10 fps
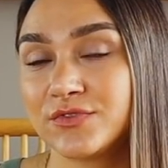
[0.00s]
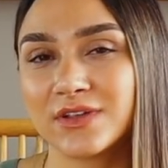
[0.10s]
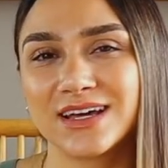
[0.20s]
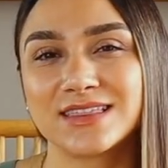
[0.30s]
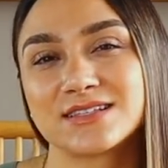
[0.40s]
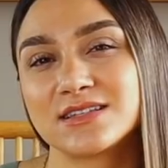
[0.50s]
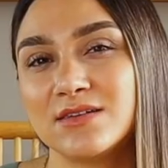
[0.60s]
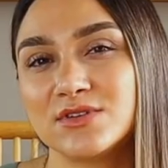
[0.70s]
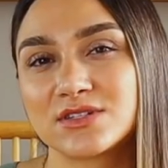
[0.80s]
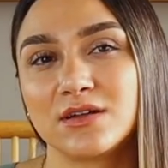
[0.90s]
feel like this
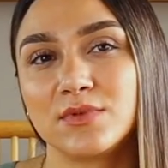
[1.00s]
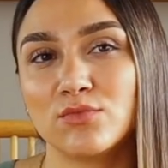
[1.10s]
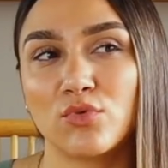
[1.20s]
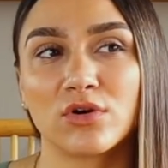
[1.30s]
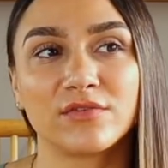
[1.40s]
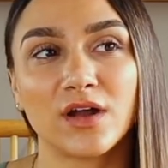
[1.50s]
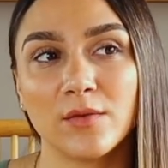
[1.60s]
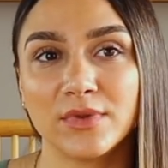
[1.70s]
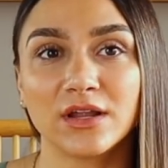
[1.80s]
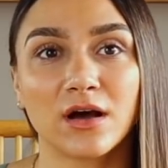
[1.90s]
name is going to be more of an
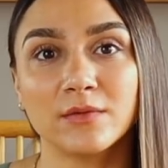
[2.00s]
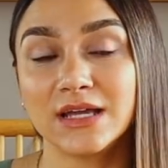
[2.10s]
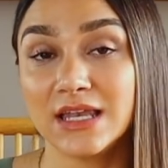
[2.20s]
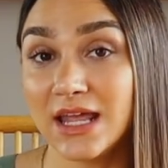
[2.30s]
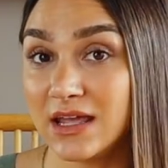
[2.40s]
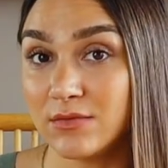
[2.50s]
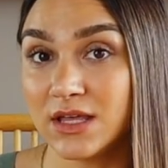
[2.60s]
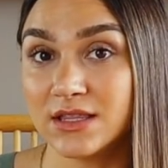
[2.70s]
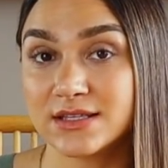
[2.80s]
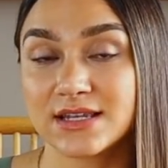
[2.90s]
up-and-coming name
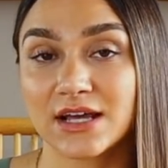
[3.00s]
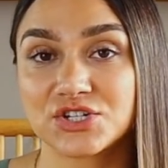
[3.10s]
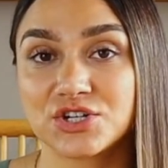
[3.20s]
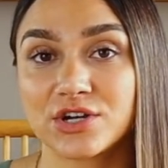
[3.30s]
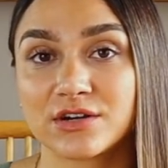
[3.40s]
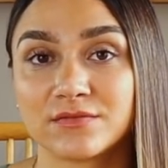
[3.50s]
in this next year.